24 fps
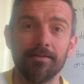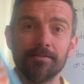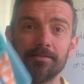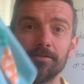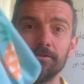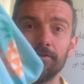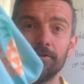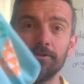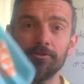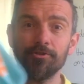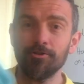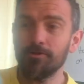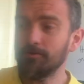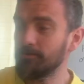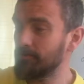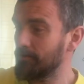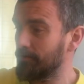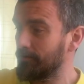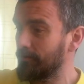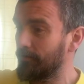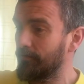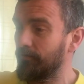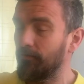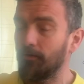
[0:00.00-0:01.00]
and cushions
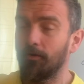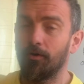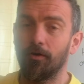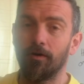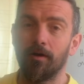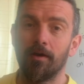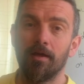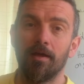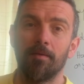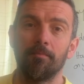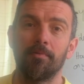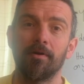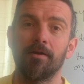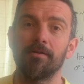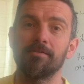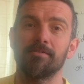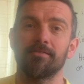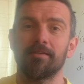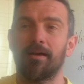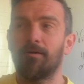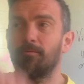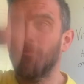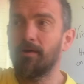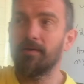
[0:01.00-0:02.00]
on the floor, because
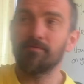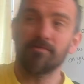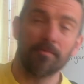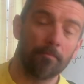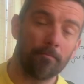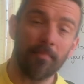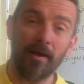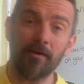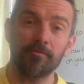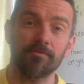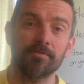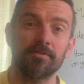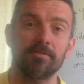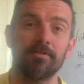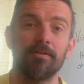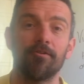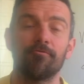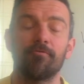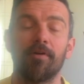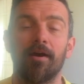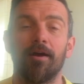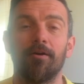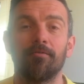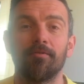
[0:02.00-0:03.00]
sound waves are bouncing
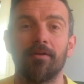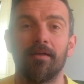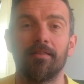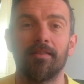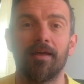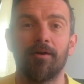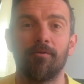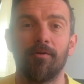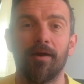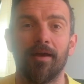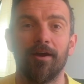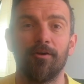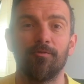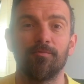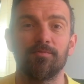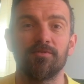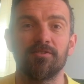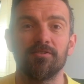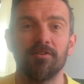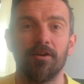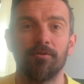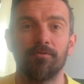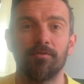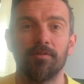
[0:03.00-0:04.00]
around, and that will help
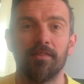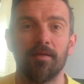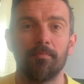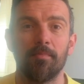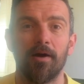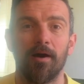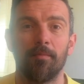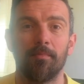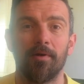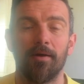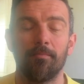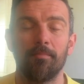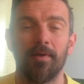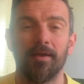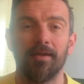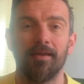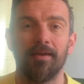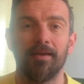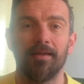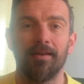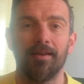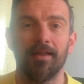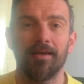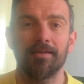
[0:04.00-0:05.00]
soak them up and make
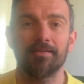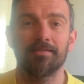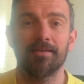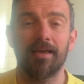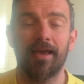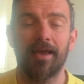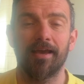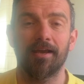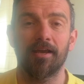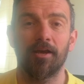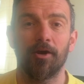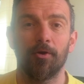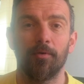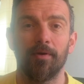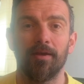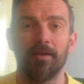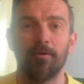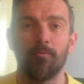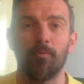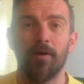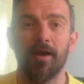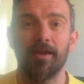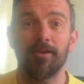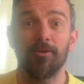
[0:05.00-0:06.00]
it less echoey
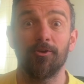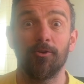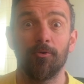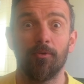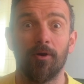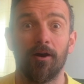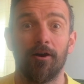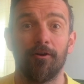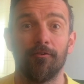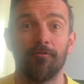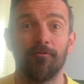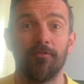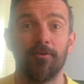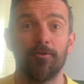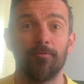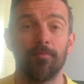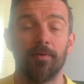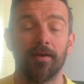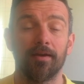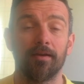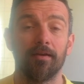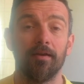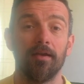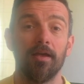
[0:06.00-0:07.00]
where you are
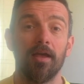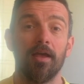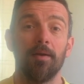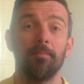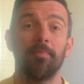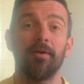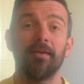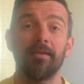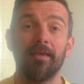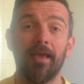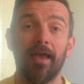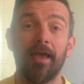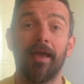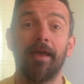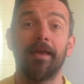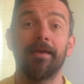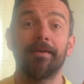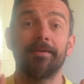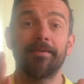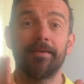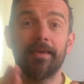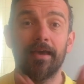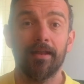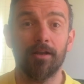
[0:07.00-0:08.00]
filming. But yeah,
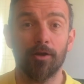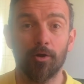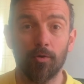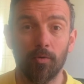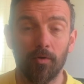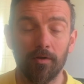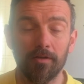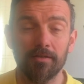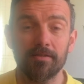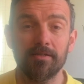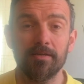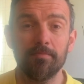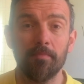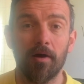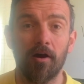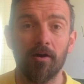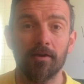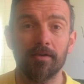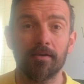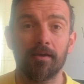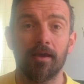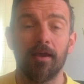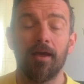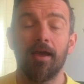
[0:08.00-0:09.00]
get a quality
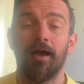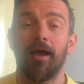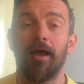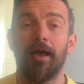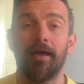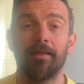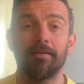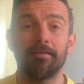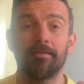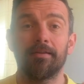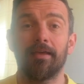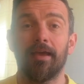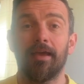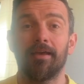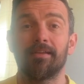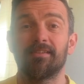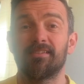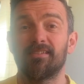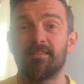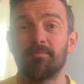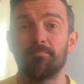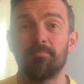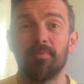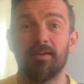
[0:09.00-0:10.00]
mic and get
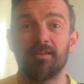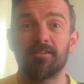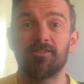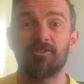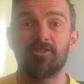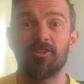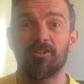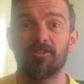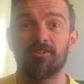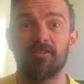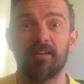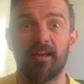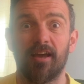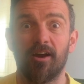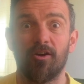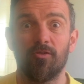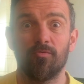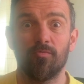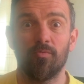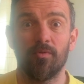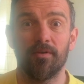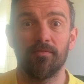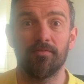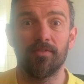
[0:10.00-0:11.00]
some bits just to
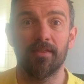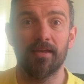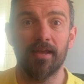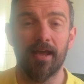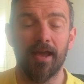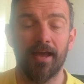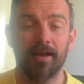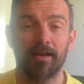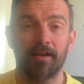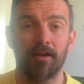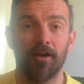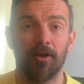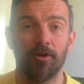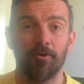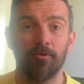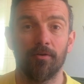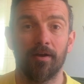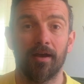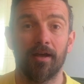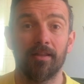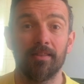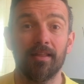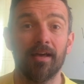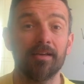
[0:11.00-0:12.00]
help with the echo.
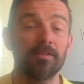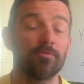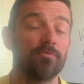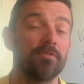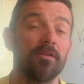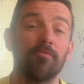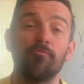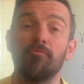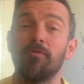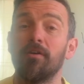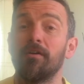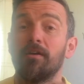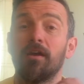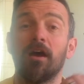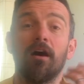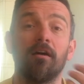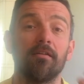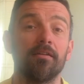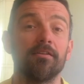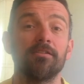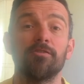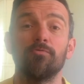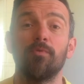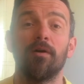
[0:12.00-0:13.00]
And that's
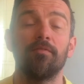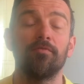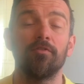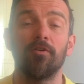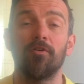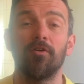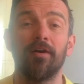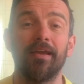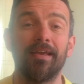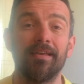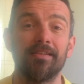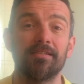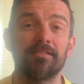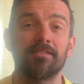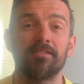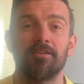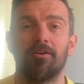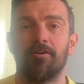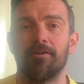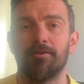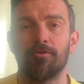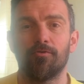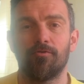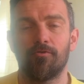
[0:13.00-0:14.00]
regardless of whether you're
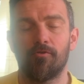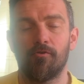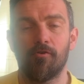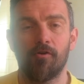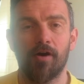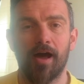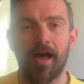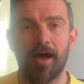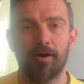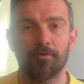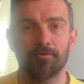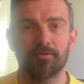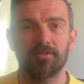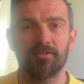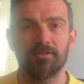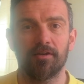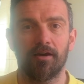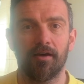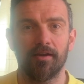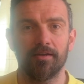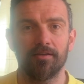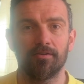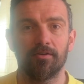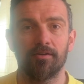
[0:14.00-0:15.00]
inside or
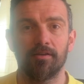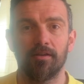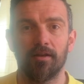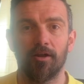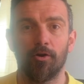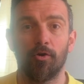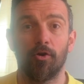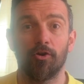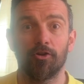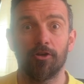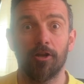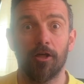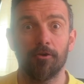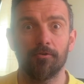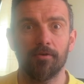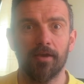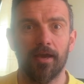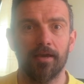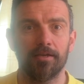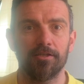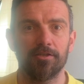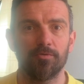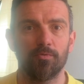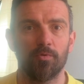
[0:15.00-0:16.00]
outside, you know, on
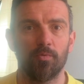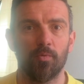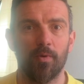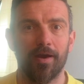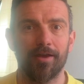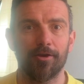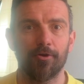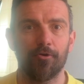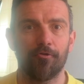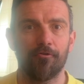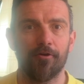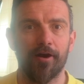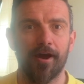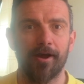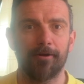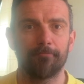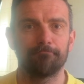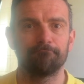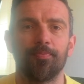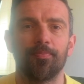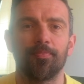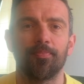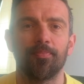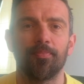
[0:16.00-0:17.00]
location or where you're at.
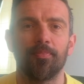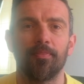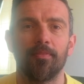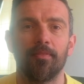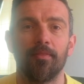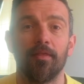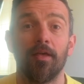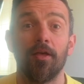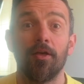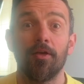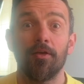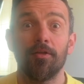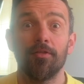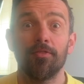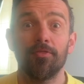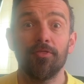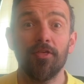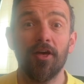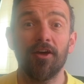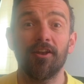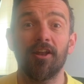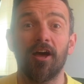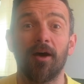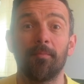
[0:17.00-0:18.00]

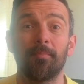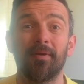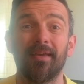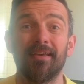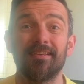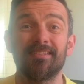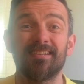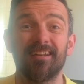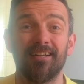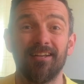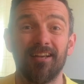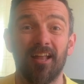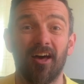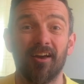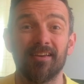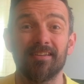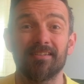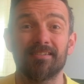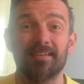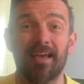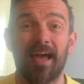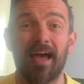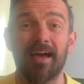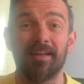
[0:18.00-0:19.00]
Third up is
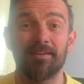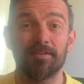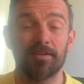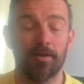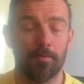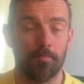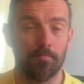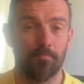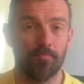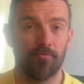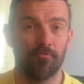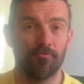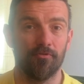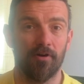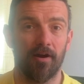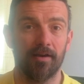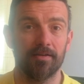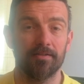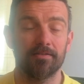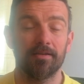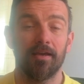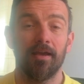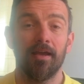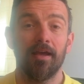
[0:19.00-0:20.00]
light and
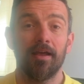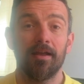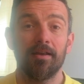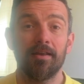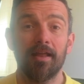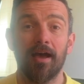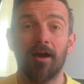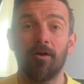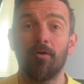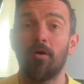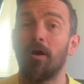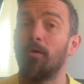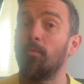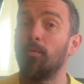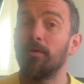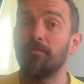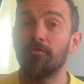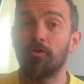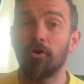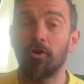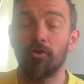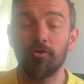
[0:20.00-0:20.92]
bright. Now, we've got